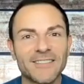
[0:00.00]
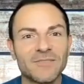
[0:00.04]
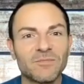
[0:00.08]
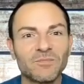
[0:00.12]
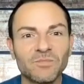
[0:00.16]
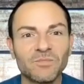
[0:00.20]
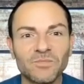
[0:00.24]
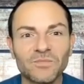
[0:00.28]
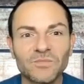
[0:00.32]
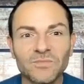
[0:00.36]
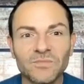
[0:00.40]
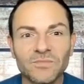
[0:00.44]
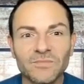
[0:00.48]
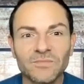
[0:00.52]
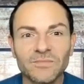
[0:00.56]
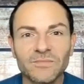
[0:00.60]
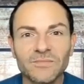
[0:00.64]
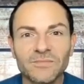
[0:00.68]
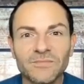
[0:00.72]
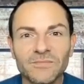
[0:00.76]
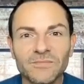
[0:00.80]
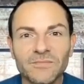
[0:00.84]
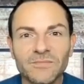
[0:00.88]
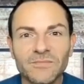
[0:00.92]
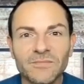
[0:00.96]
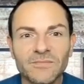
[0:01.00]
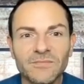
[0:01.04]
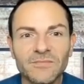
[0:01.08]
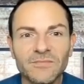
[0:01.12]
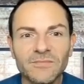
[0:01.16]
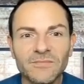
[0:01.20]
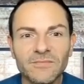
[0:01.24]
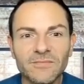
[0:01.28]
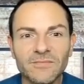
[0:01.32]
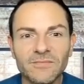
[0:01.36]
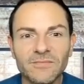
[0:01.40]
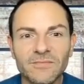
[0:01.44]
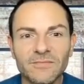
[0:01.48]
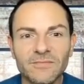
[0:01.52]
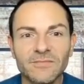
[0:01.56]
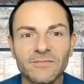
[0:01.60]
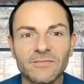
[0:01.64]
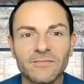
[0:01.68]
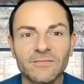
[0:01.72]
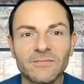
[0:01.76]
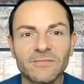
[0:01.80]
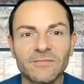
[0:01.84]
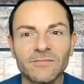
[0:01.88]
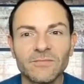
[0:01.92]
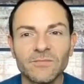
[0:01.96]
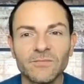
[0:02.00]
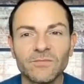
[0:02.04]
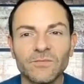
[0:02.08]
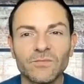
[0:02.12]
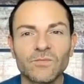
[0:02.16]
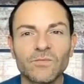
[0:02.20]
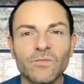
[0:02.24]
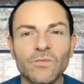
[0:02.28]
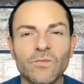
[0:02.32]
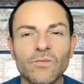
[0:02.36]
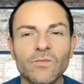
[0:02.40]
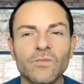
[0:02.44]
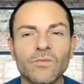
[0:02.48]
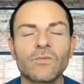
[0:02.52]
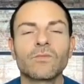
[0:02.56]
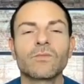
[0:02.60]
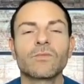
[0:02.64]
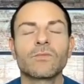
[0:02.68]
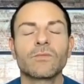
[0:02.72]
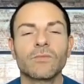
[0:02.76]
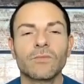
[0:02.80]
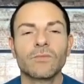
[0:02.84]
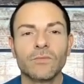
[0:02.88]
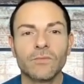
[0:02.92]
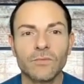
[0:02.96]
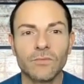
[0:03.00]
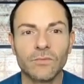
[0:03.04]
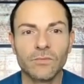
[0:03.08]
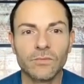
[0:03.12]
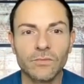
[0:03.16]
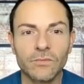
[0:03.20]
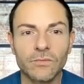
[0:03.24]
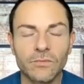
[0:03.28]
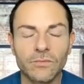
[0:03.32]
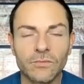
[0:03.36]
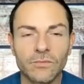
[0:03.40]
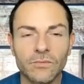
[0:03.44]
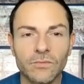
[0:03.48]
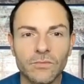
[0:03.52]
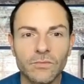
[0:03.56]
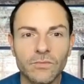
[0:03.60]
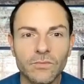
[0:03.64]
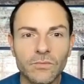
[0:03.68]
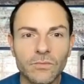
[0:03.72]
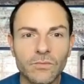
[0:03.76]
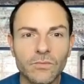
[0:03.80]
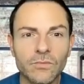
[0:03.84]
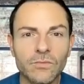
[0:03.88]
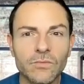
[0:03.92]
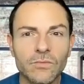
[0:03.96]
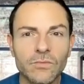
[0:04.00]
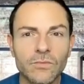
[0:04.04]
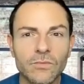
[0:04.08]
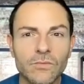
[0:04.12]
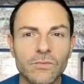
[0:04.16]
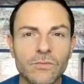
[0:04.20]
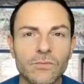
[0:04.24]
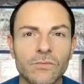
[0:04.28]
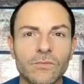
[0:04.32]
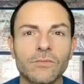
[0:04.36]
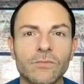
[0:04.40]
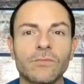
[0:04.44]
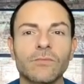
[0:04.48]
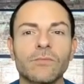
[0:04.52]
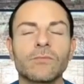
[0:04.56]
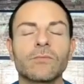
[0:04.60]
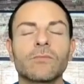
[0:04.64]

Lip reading: (not speaking)